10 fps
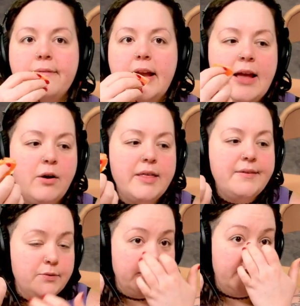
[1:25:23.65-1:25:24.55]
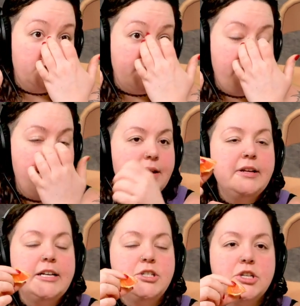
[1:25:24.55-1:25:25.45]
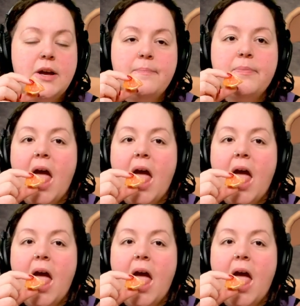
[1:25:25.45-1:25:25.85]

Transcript: And now they have a really great poly relationship.